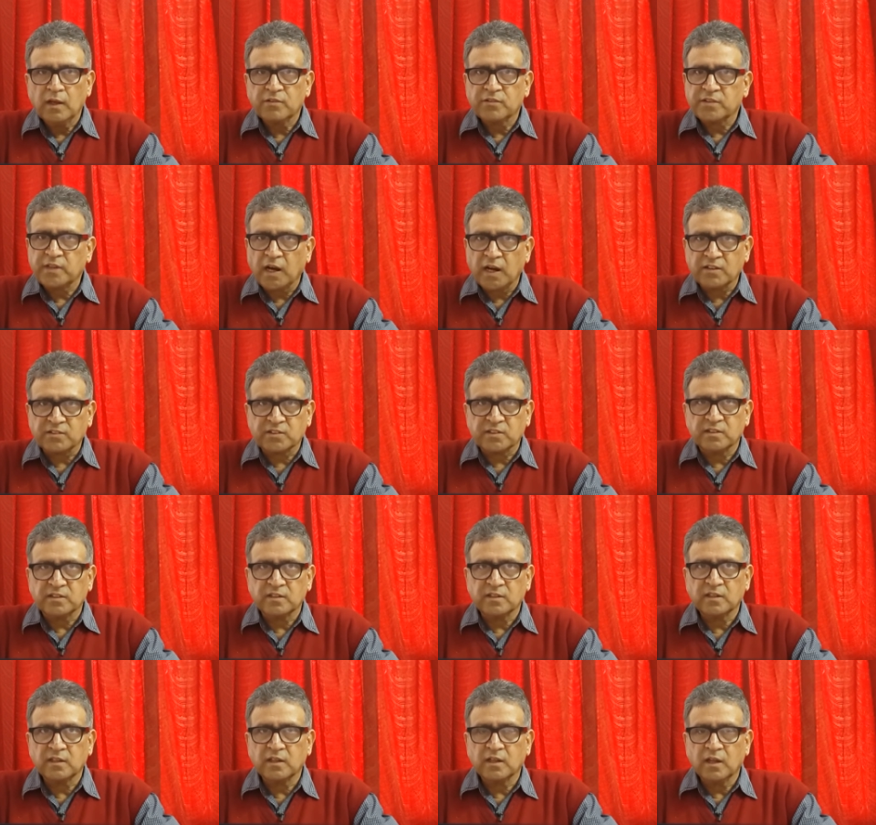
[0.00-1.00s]
sucks.
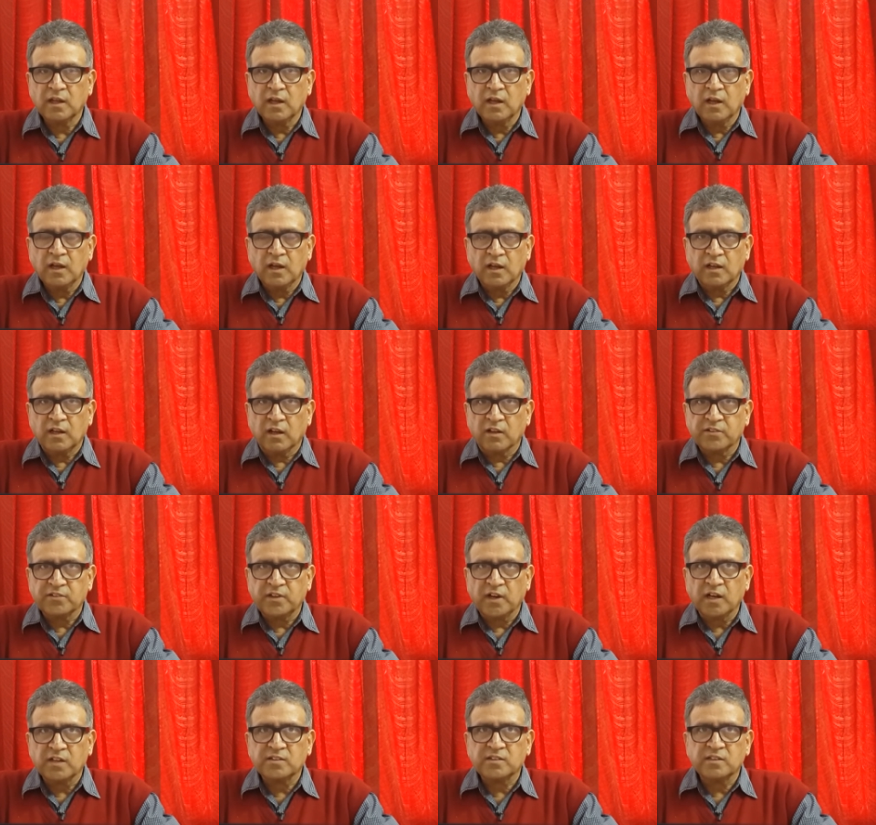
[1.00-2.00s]
Now,
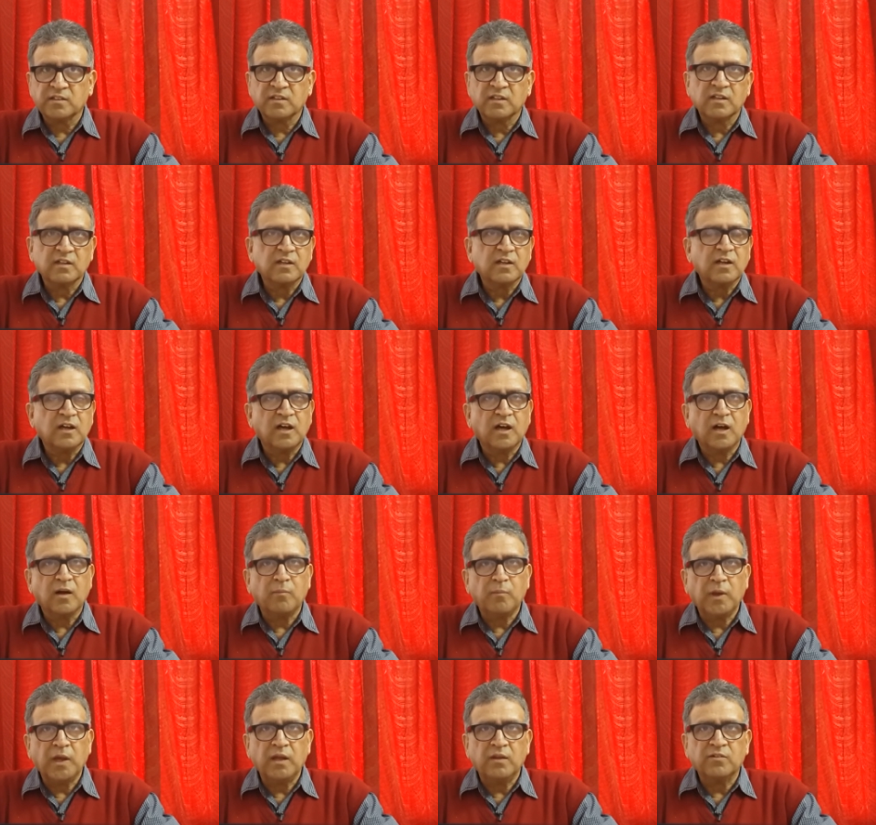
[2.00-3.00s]
sucks
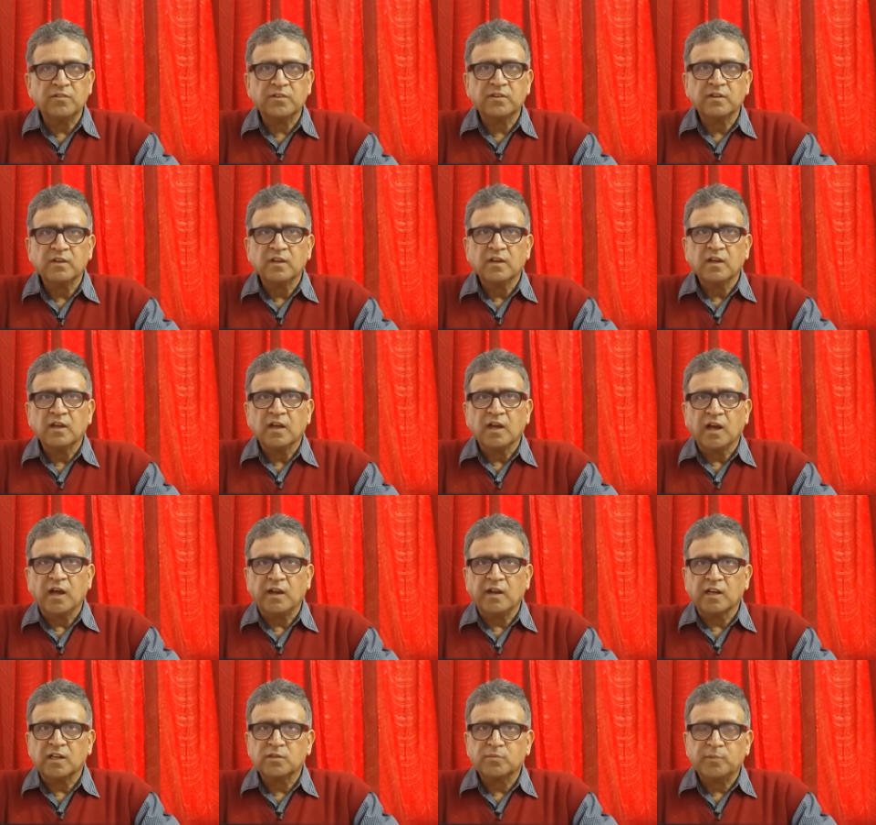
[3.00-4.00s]
uh, means
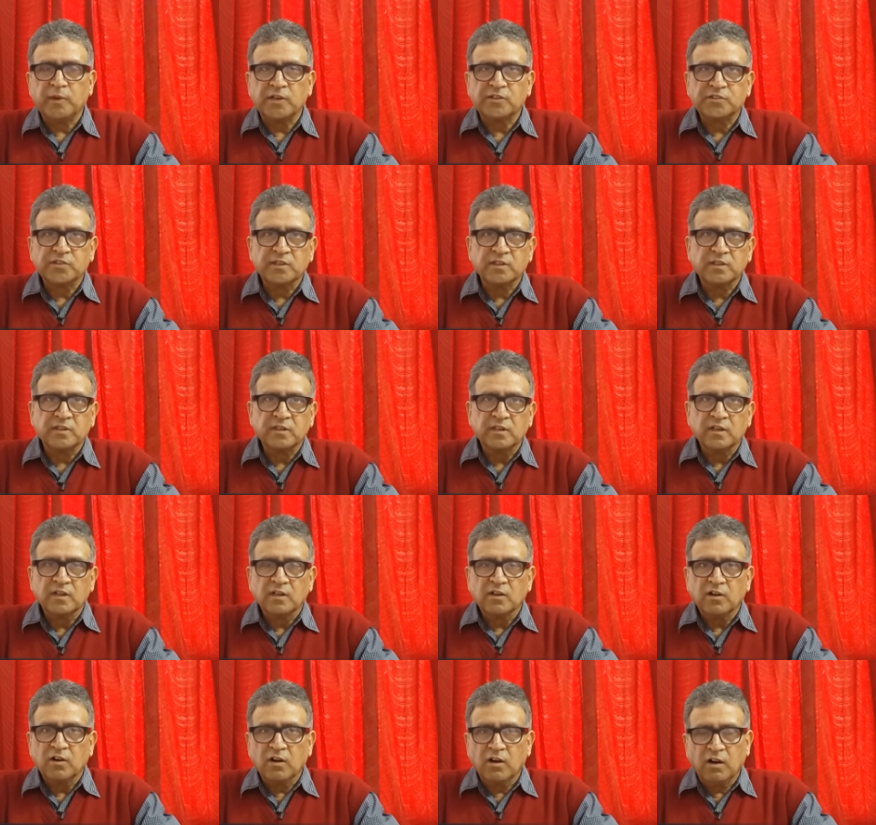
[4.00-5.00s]
an expression
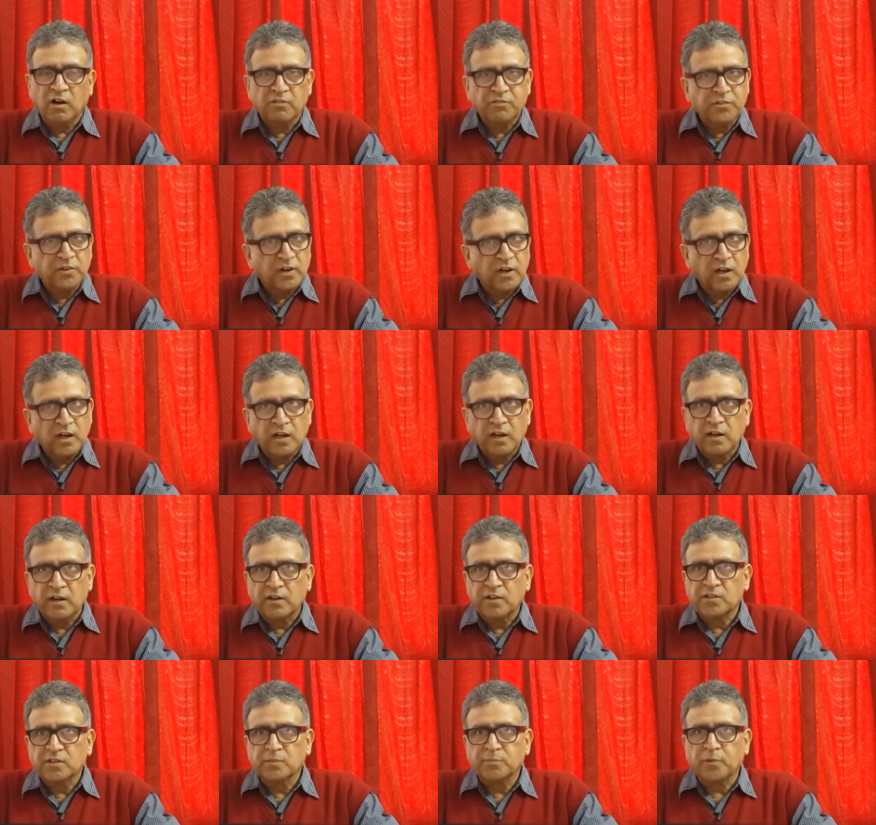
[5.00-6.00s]
of uh,
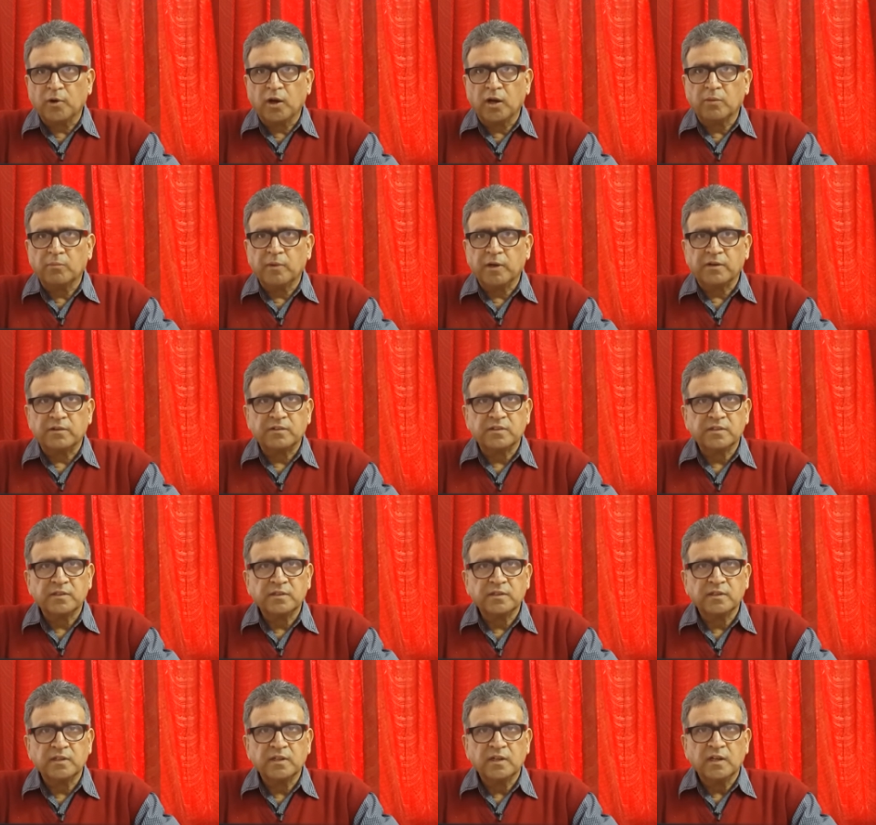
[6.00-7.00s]
disappointment.
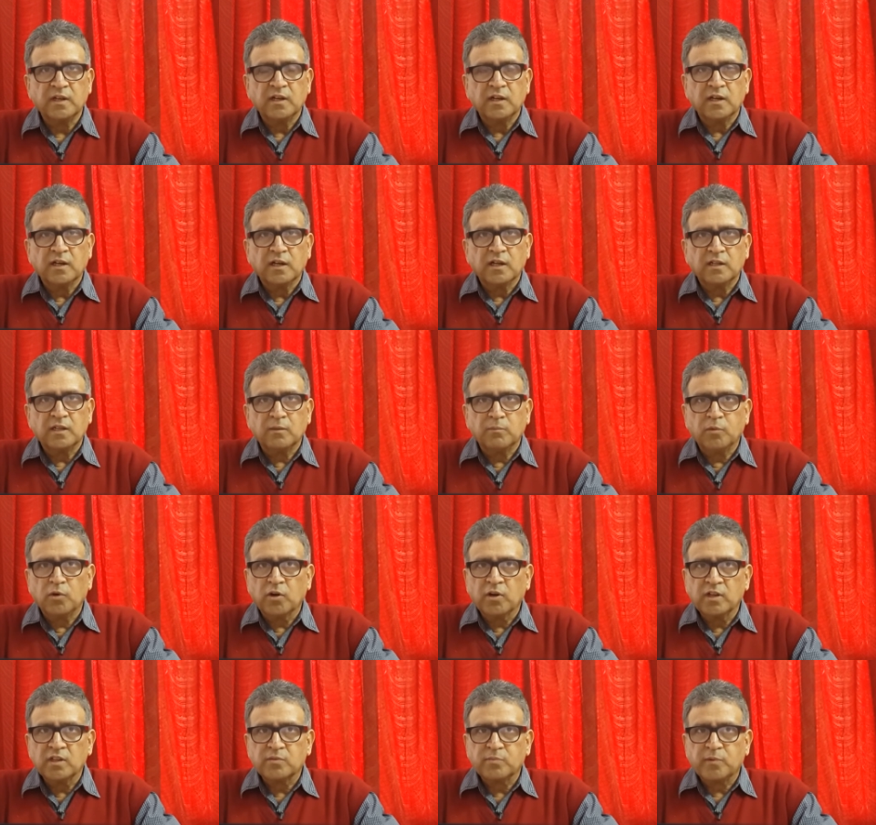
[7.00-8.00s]
The
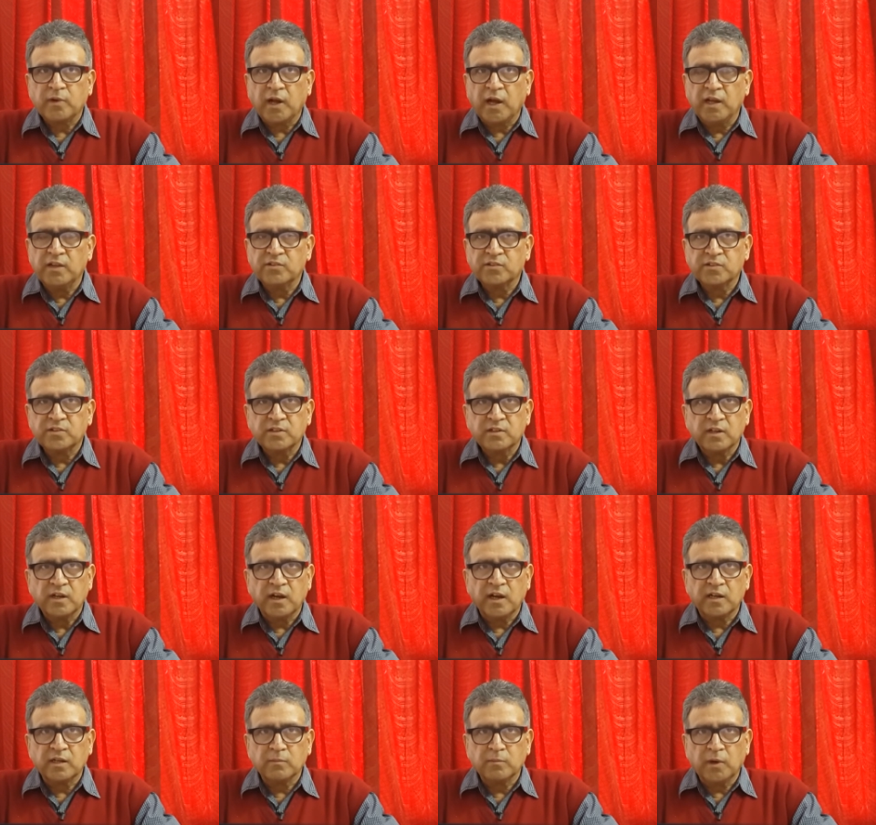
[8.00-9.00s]
book is priced
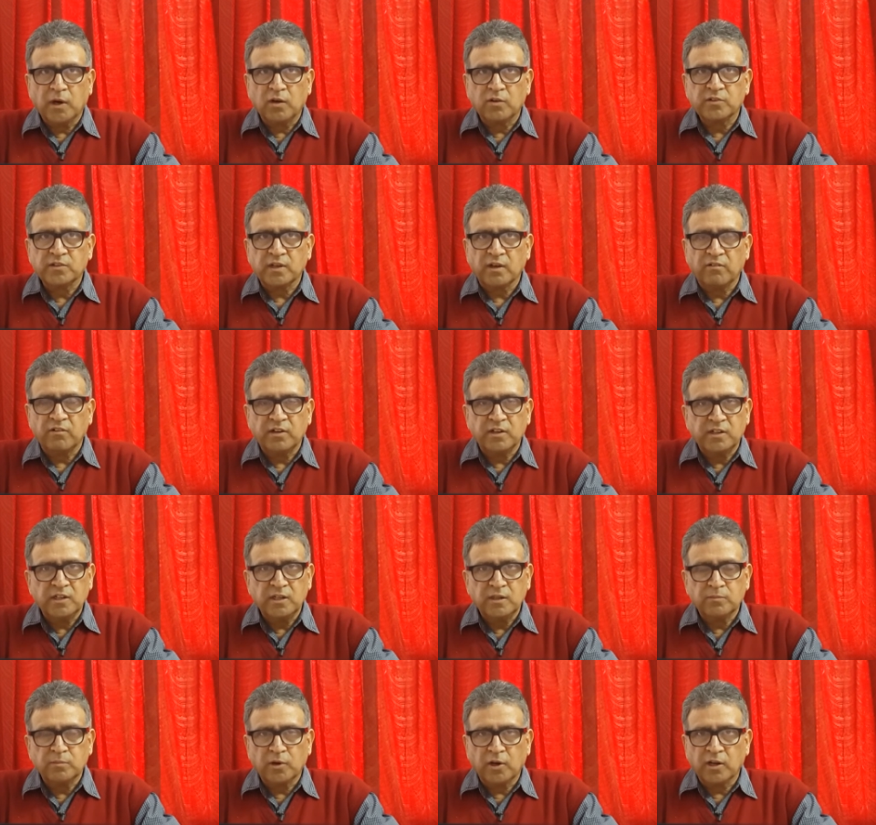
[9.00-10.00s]
at about
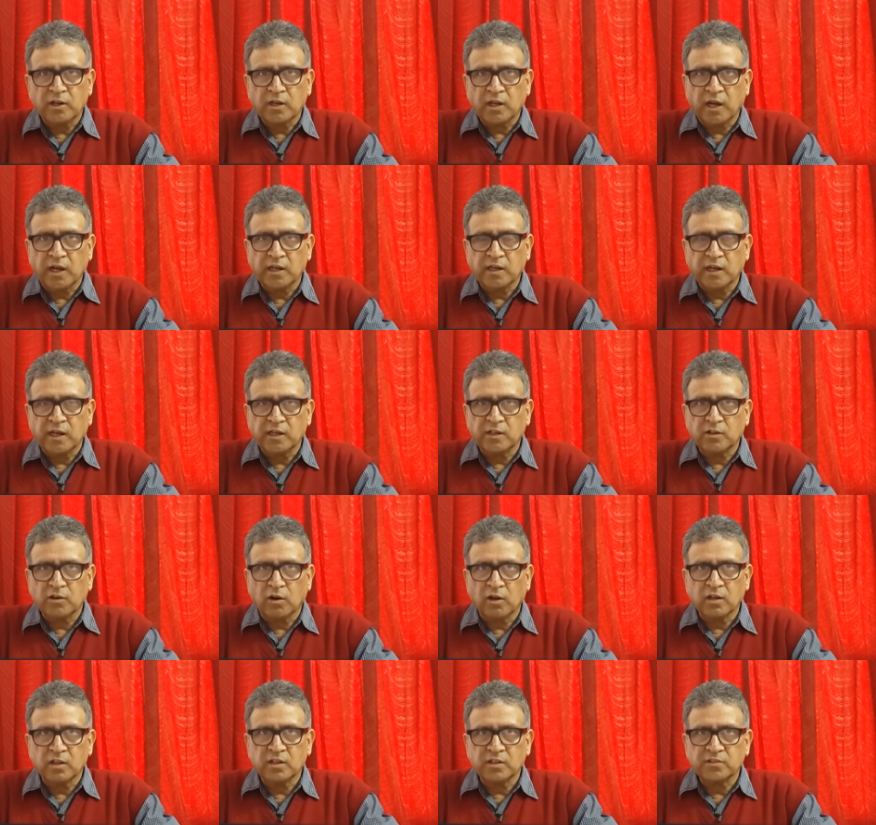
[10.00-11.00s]

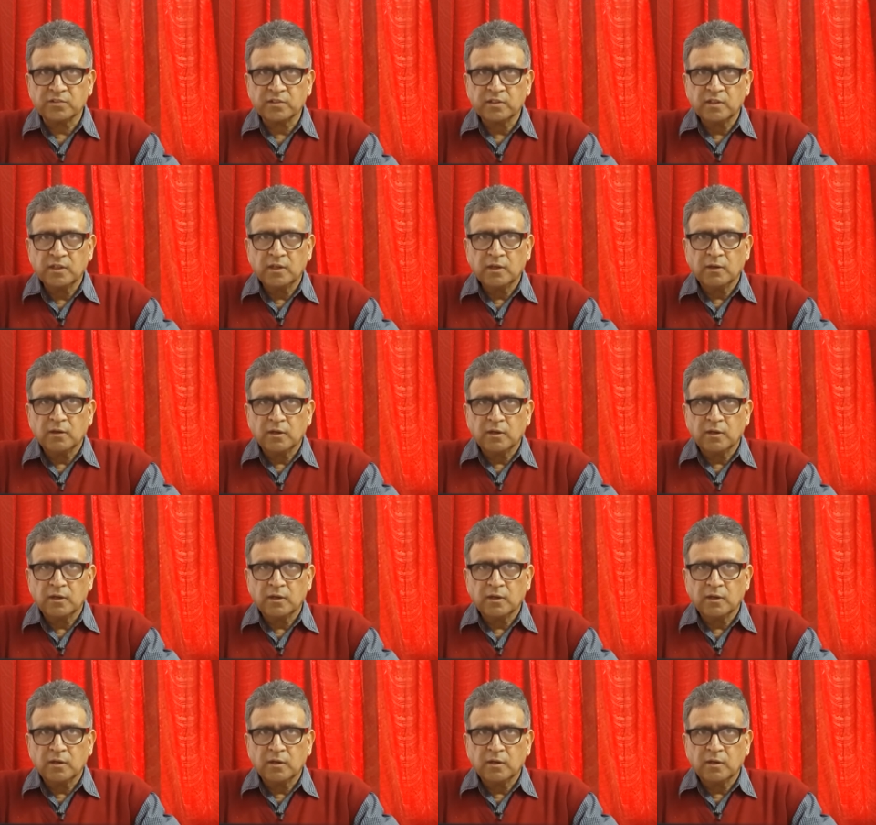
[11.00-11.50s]
$17.99.